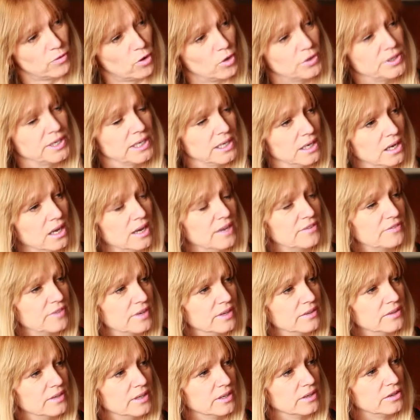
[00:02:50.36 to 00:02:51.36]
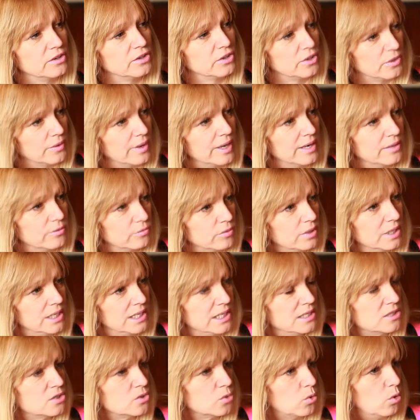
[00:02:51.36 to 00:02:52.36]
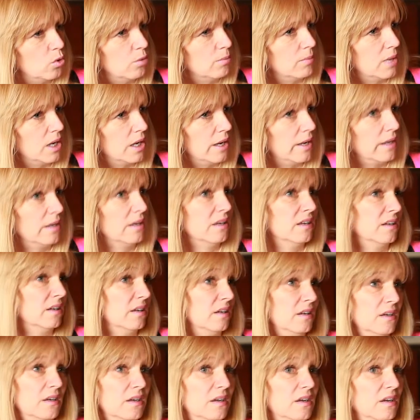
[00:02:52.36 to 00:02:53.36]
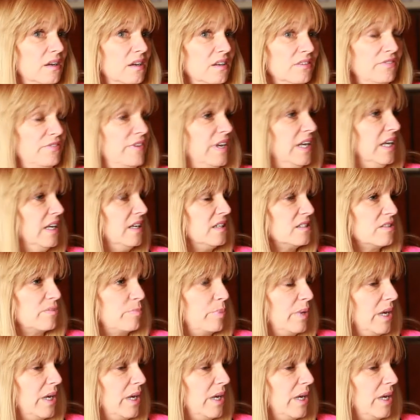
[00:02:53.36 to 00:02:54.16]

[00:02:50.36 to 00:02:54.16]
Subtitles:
on in life, I think, you know, and release all my feelings of